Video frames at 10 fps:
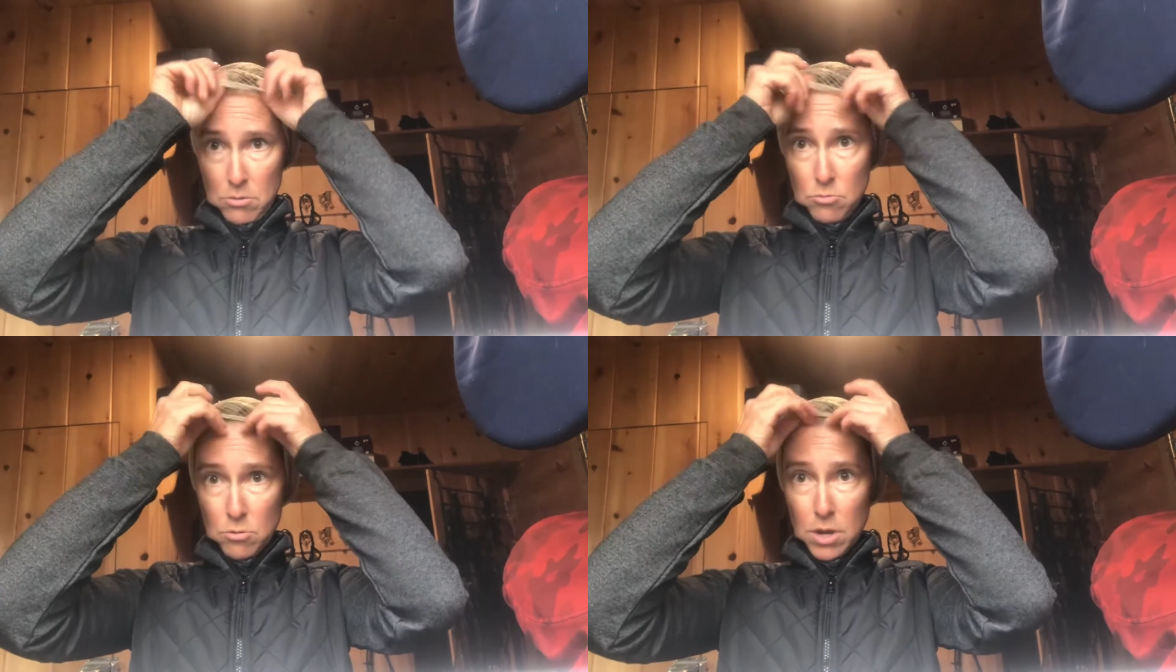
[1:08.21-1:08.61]

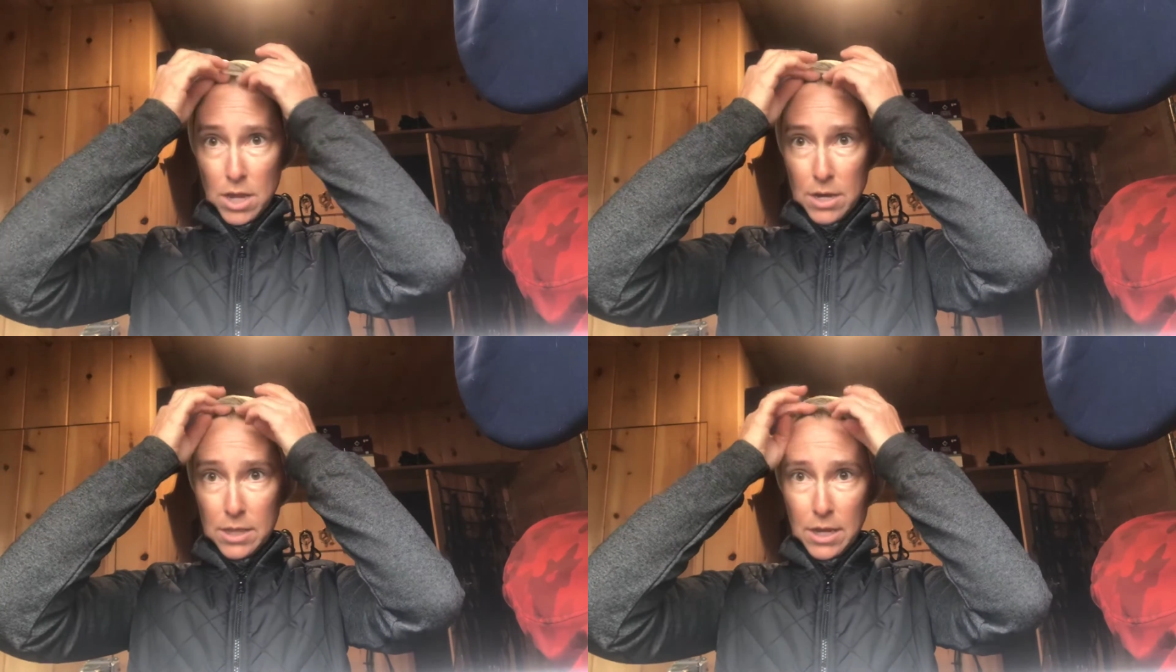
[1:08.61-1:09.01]

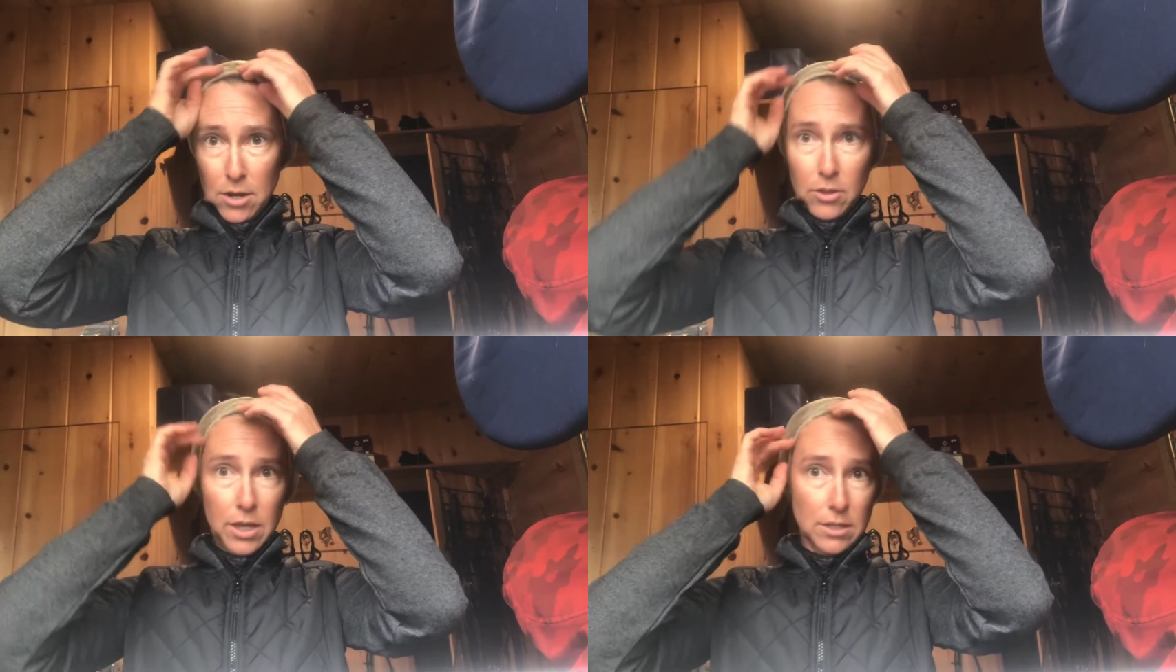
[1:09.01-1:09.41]
right on the
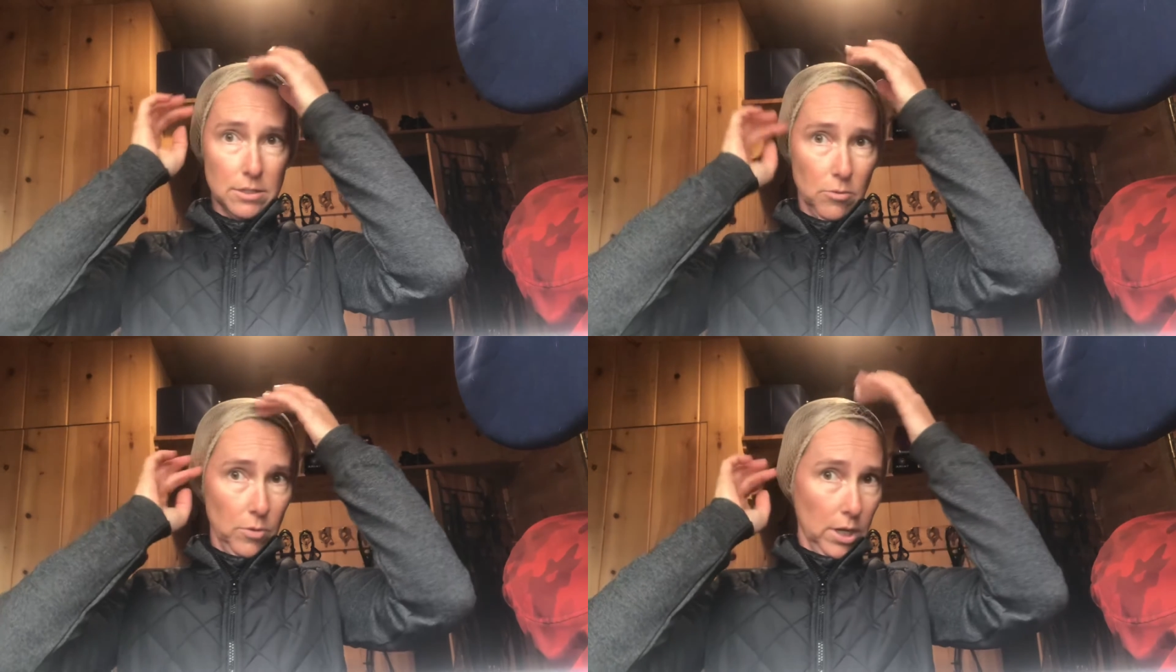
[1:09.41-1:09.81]
hairline
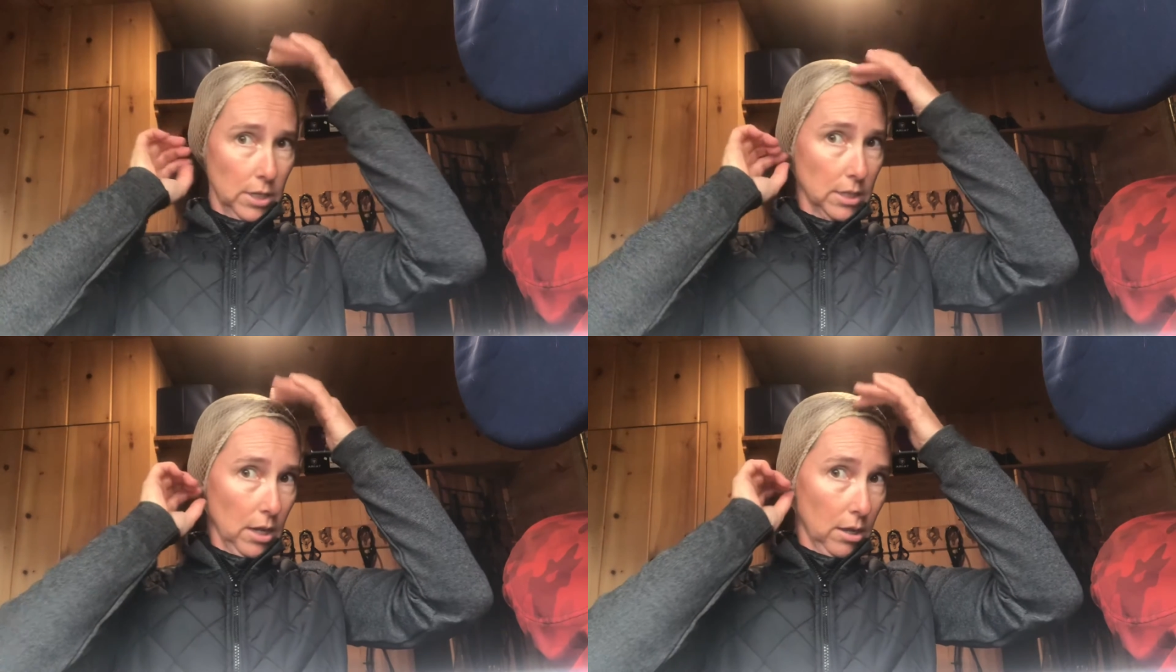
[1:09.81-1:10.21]
so when I
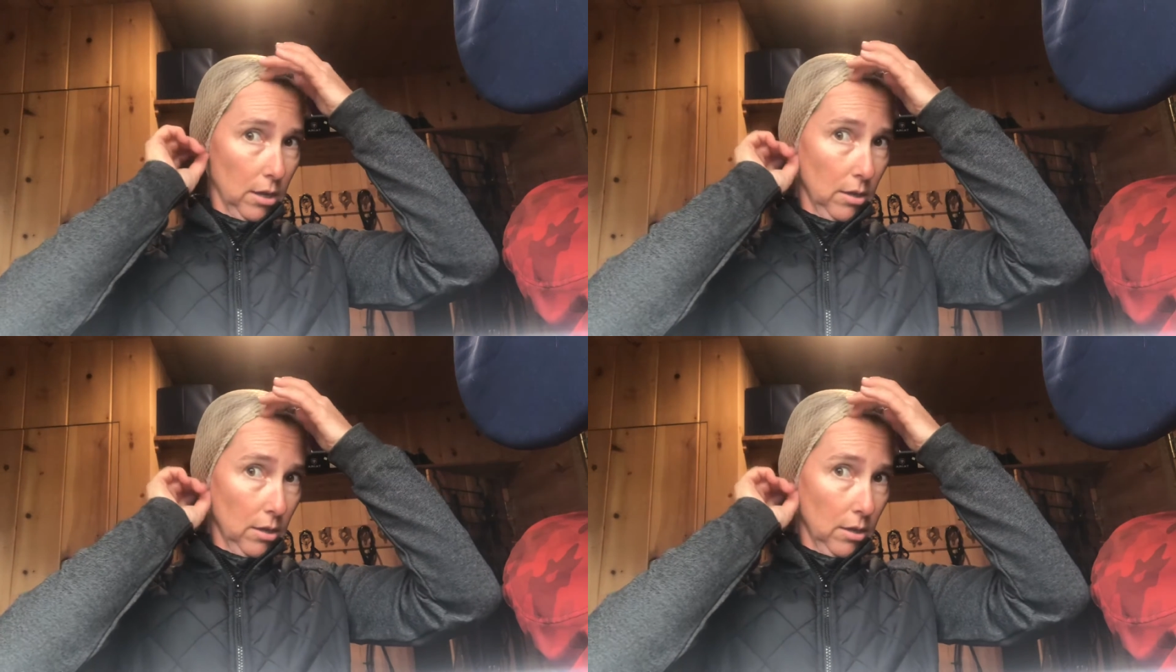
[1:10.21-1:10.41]
take